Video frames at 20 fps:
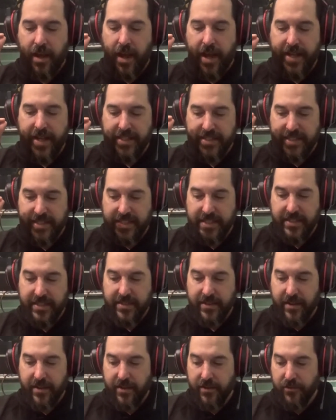idea
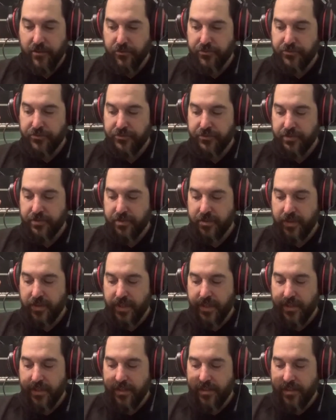of,
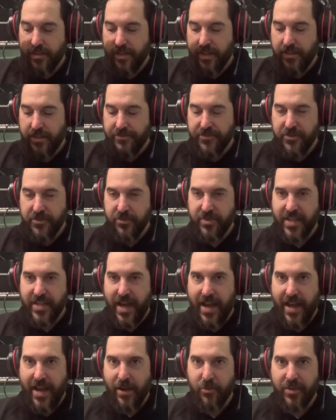if you
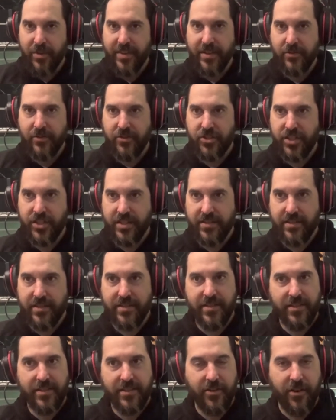die without
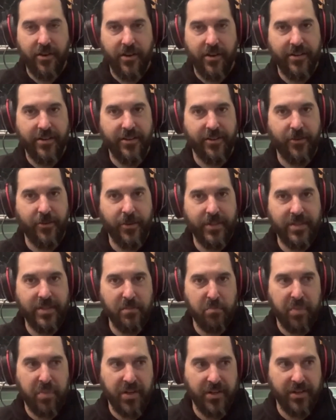Jesus in your heart, you're going to
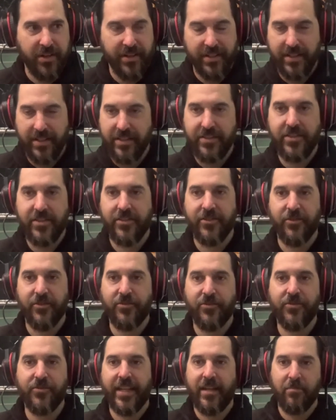burn in eternal
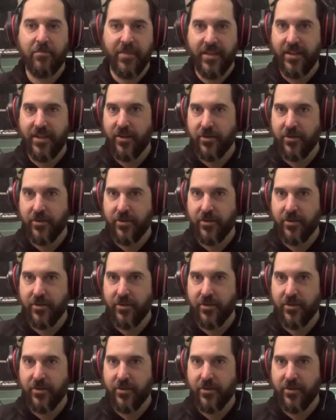flame,